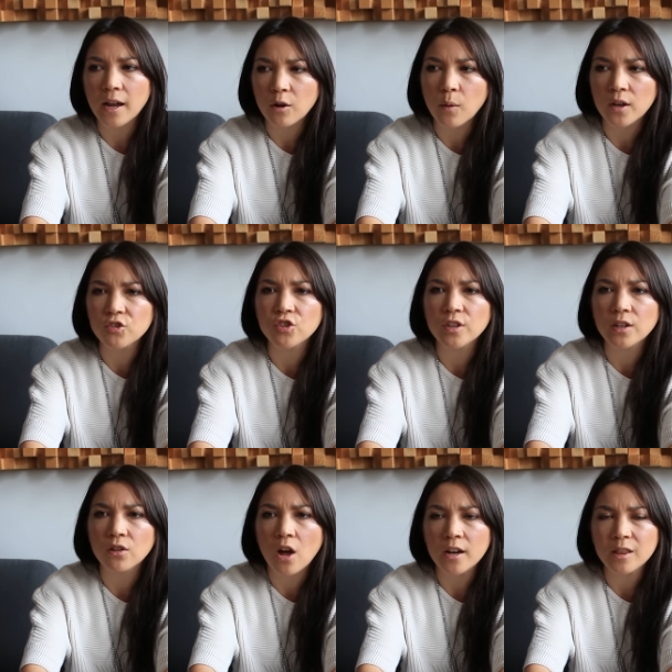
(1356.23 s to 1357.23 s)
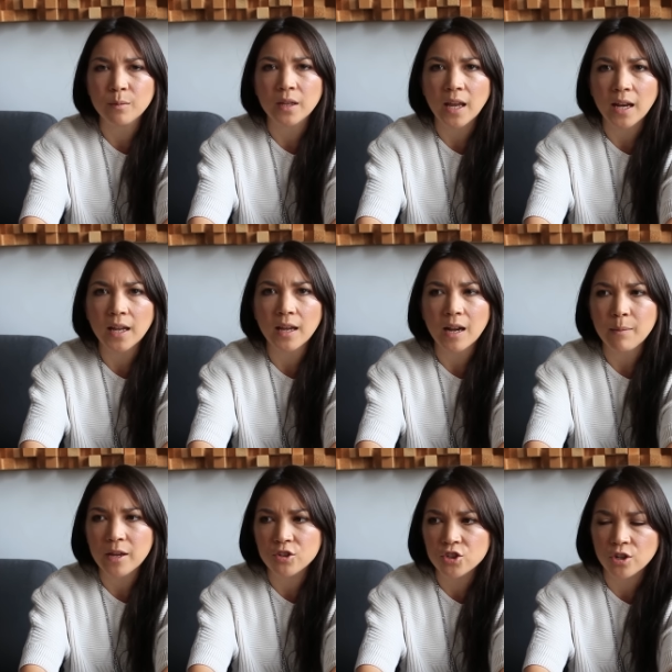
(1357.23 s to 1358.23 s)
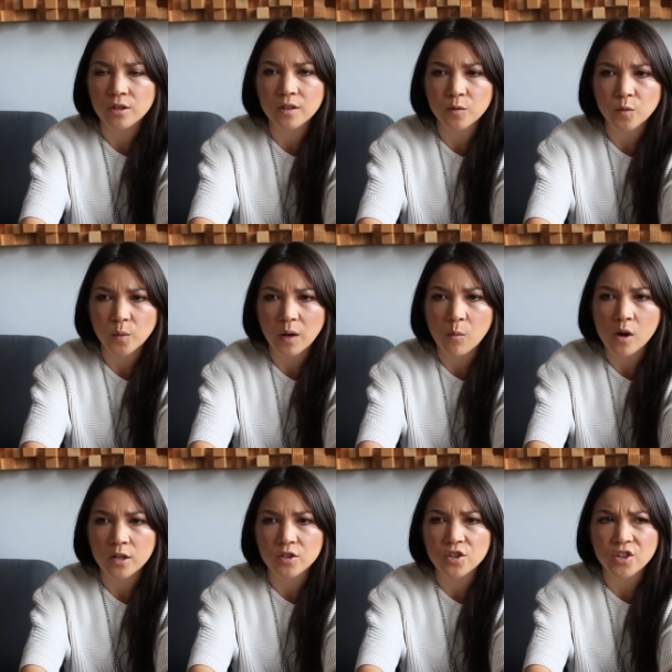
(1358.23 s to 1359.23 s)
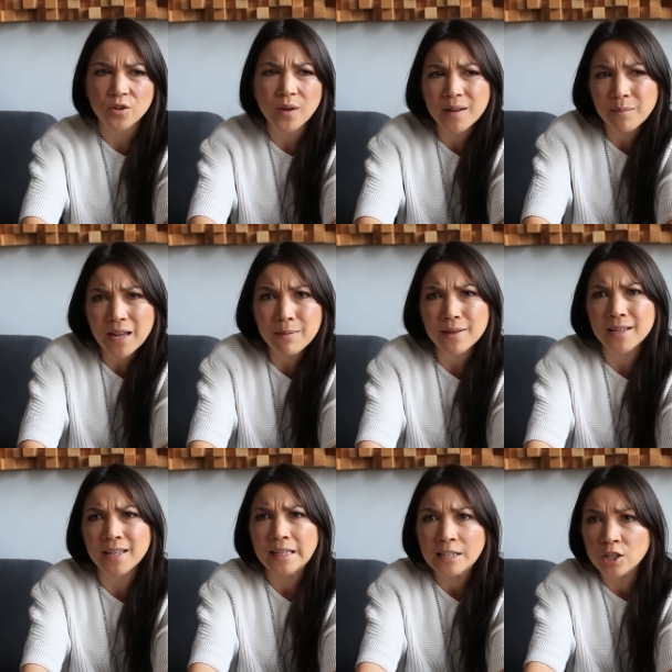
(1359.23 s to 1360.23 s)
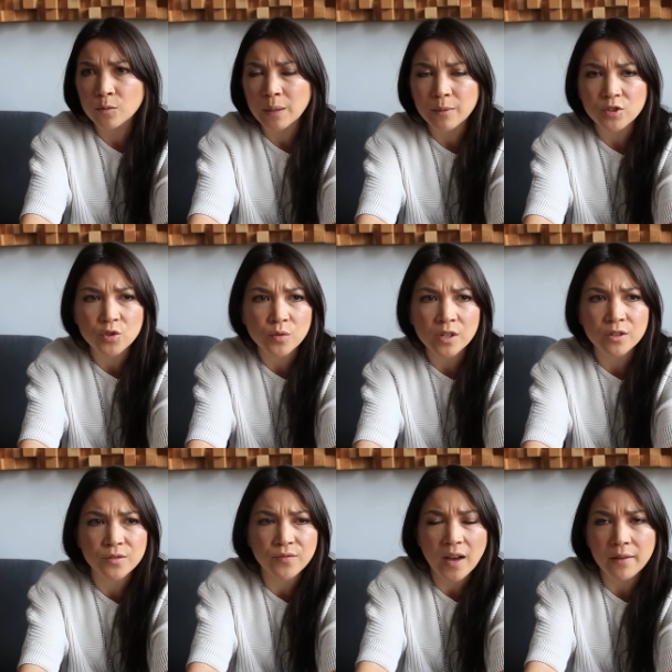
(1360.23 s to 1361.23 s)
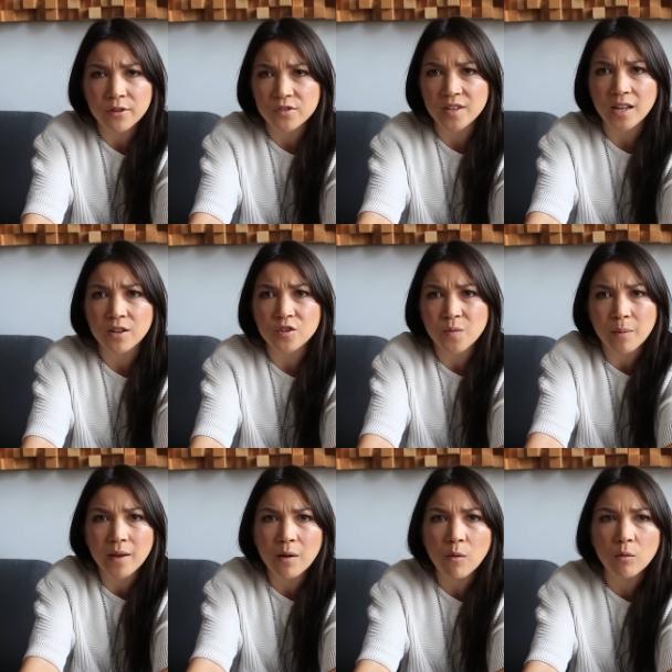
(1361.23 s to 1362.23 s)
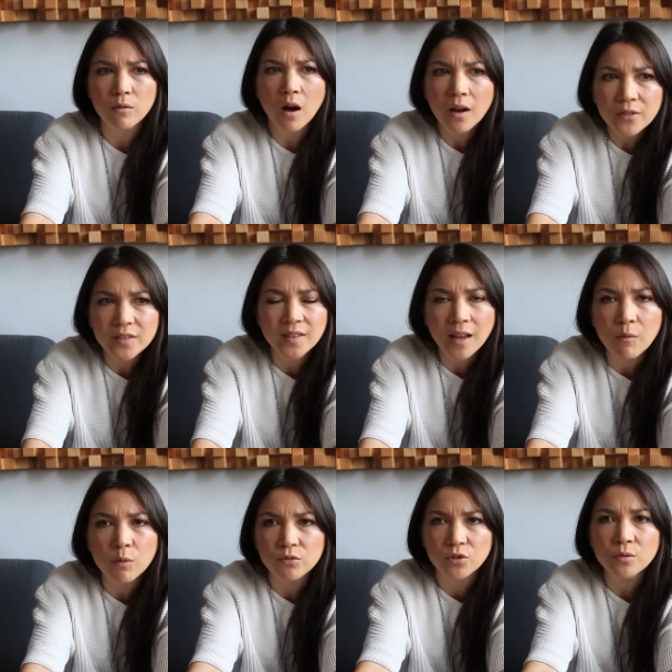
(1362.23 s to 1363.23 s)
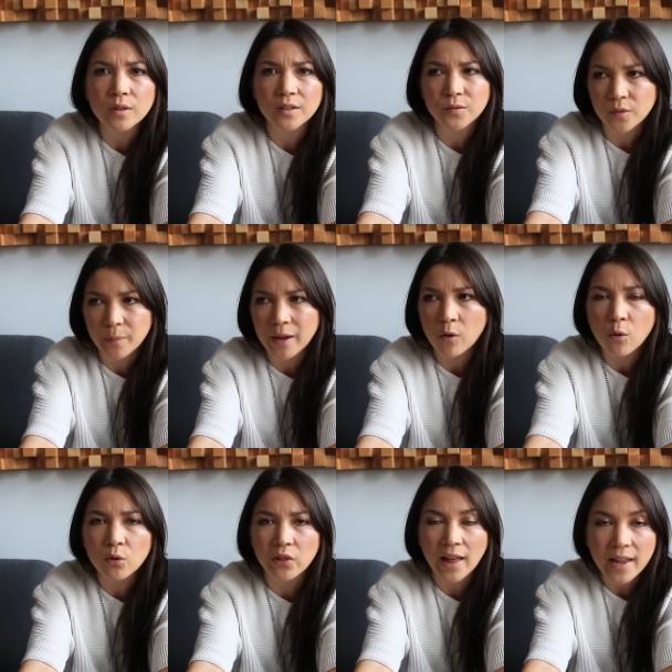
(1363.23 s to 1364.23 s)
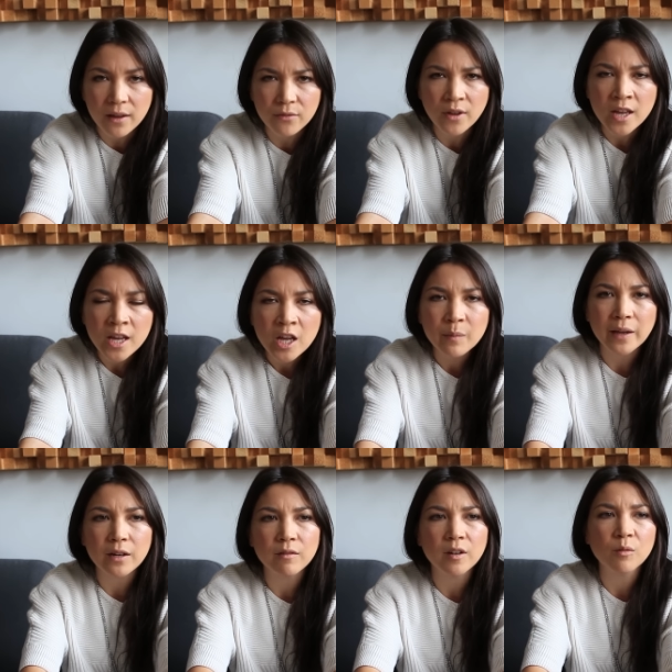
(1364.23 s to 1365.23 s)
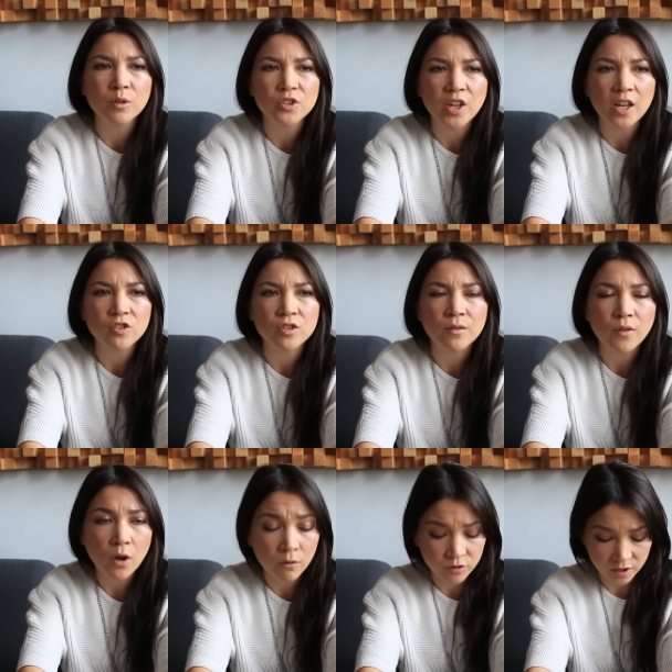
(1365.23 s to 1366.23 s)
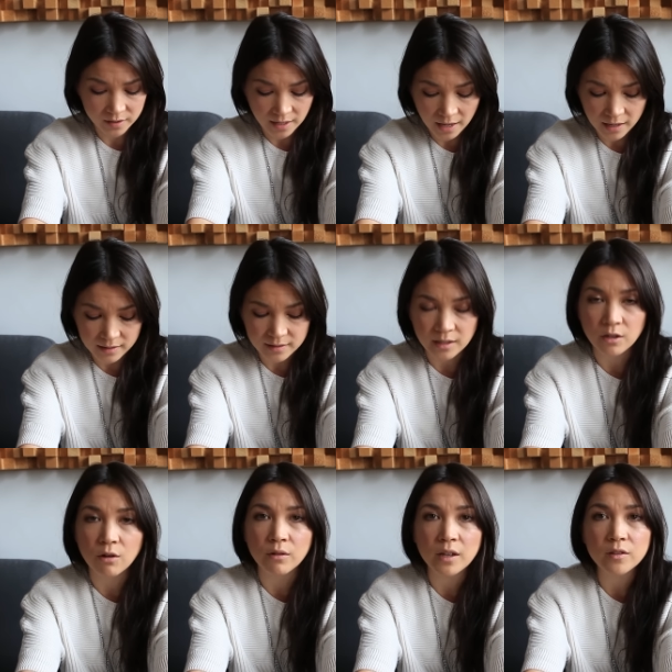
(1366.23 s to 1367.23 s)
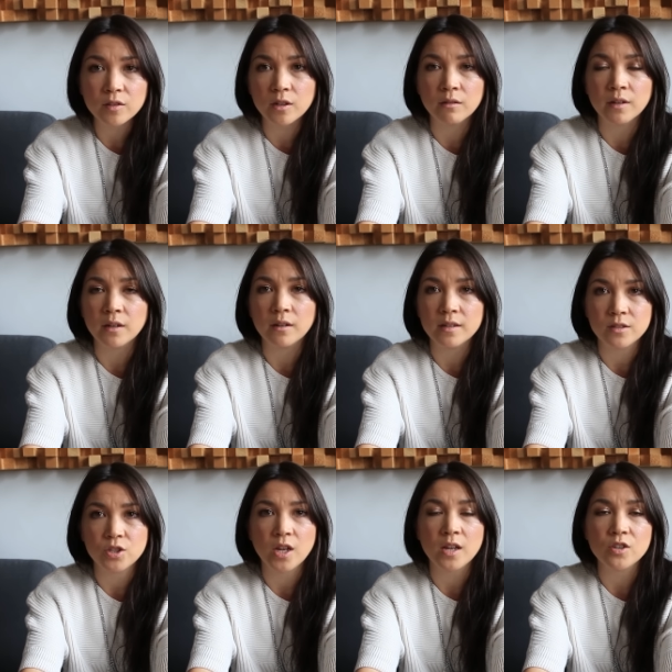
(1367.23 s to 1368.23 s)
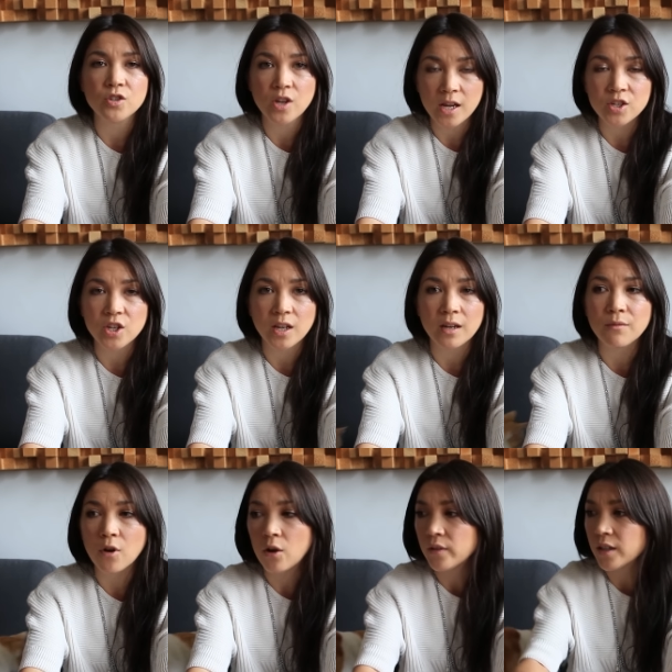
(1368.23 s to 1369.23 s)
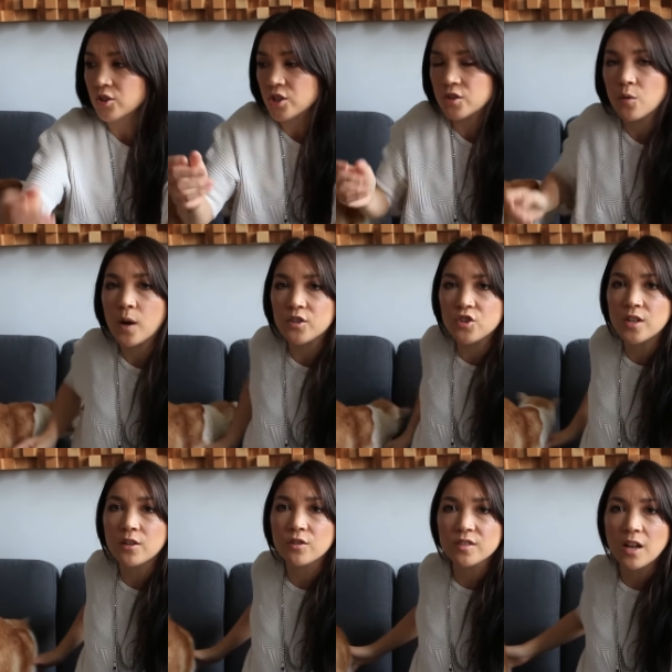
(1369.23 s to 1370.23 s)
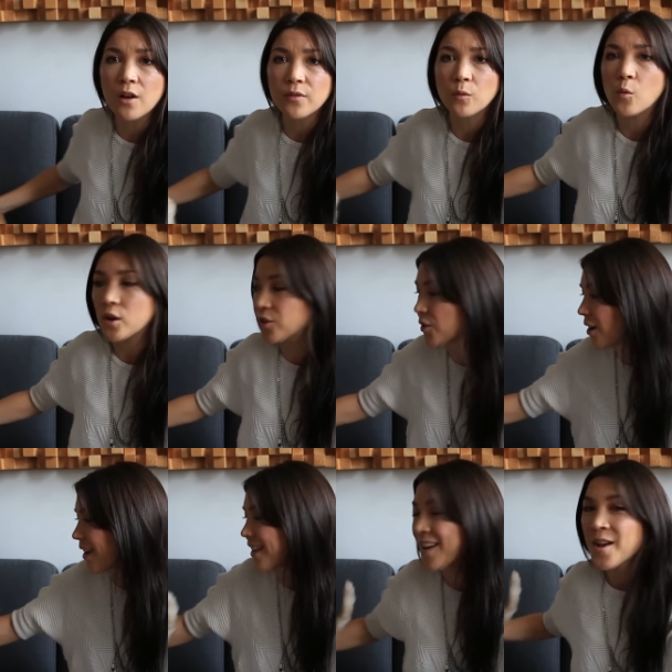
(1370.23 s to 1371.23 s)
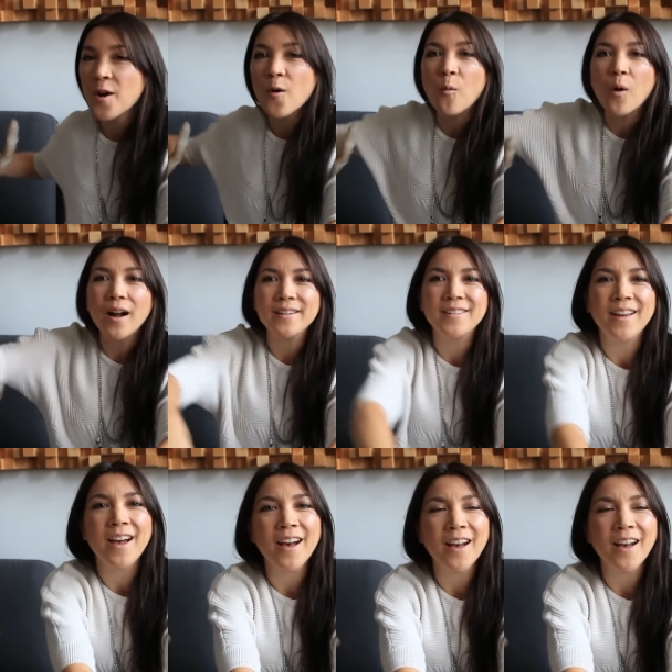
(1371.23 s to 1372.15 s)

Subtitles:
I questioned it a lot at the beginning, and I made sure this was what I wanted to do. And maybe in a year, maybe 2 years, 5 years, 10 years, maybe I won't do this for my whole life. My career will change and evolve, just like Essena O'Neill's career is changing and evolving, and she's questioning herself and wondering what